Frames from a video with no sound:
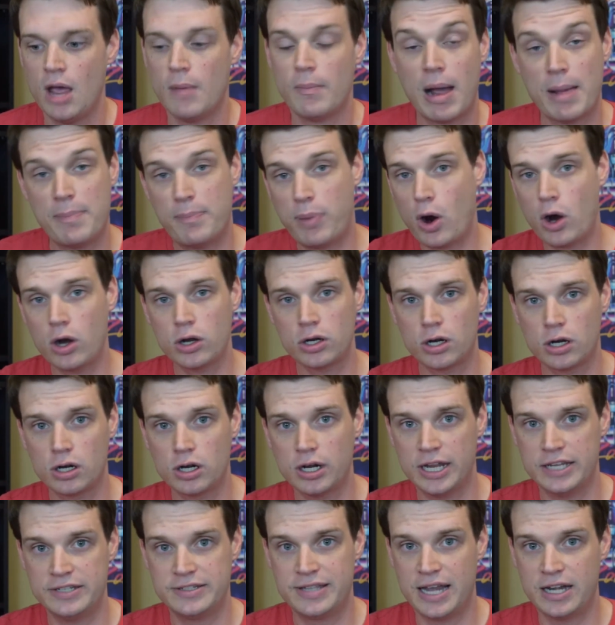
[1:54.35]
My
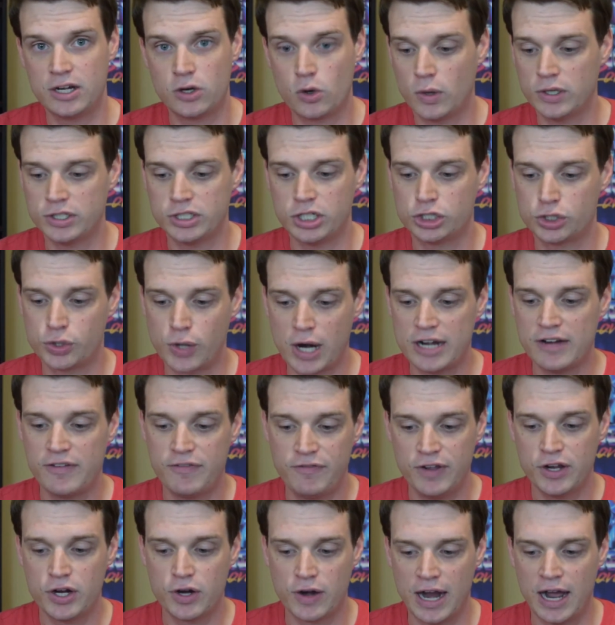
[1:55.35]
partner is then going to try to
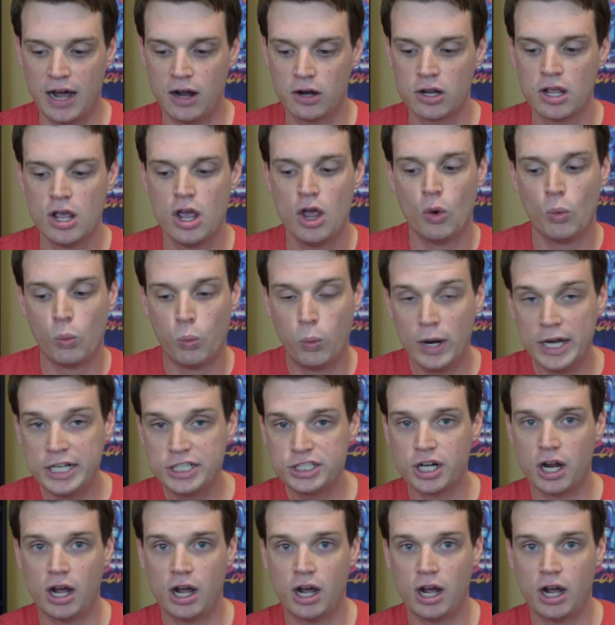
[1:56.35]
figure out which